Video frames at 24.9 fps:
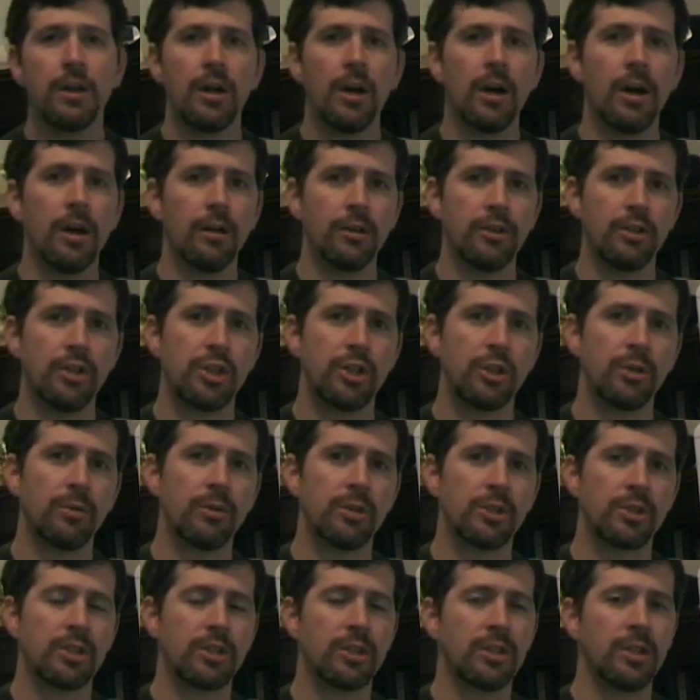uh,
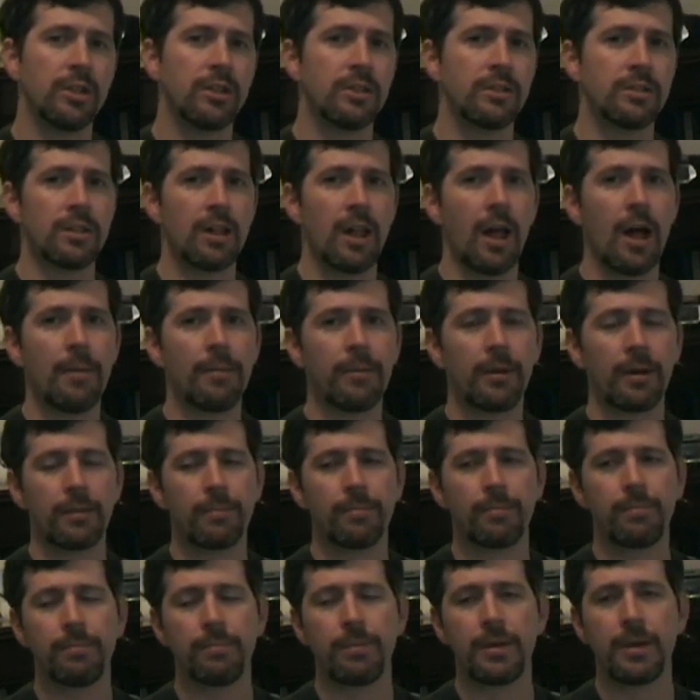Jewish and Islamic
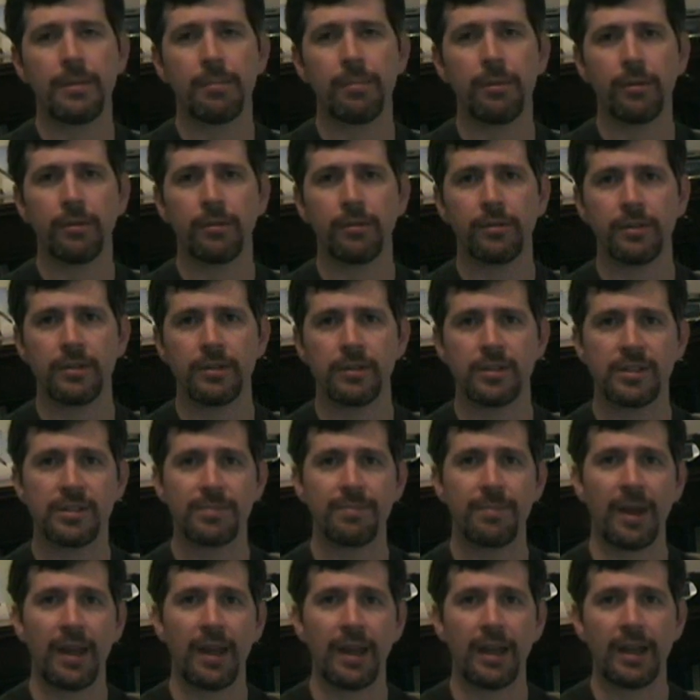peoples in
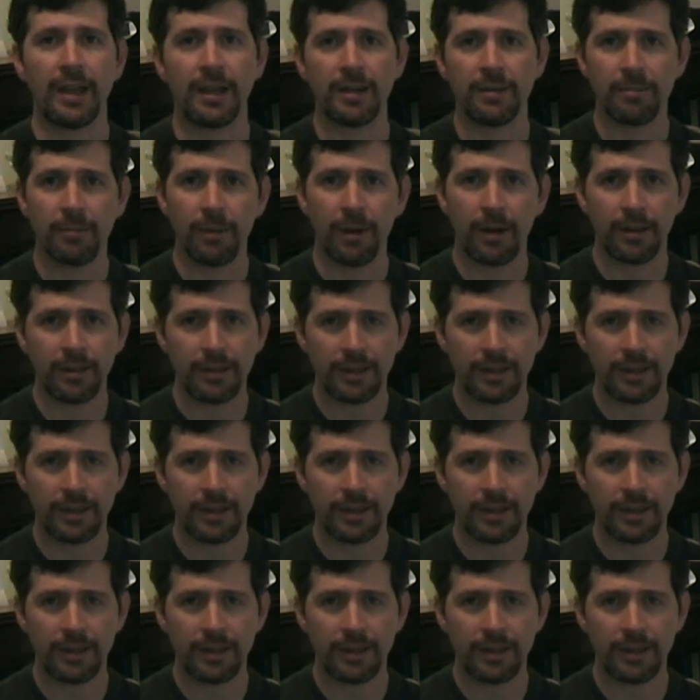Spain,